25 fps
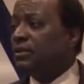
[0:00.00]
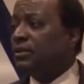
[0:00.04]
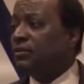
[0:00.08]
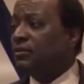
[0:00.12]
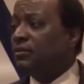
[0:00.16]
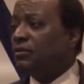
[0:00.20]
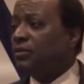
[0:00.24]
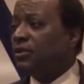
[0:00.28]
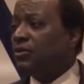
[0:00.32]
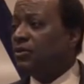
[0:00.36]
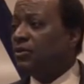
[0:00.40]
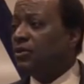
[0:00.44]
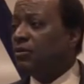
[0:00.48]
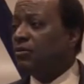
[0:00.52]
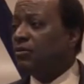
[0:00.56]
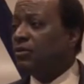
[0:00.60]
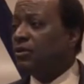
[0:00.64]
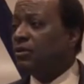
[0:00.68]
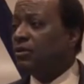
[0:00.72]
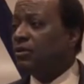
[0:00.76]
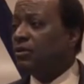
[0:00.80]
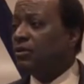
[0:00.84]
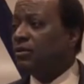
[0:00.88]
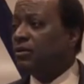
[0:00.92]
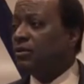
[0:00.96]
Will no
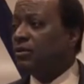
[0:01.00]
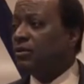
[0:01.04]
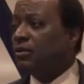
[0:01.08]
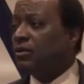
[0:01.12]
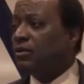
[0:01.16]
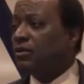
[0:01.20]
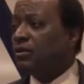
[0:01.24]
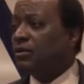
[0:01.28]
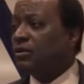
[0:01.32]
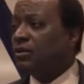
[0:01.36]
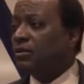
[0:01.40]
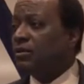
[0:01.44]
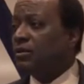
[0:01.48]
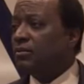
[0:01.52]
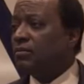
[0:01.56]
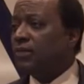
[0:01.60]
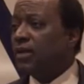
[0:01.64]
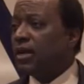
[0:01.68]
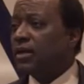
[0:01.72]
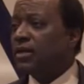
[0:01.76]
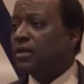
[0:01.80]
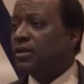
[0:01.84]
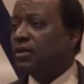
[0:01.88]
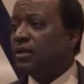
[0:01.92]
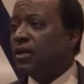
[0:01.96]
one
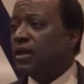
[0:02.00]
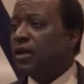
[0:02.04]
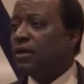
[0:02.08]
back it up?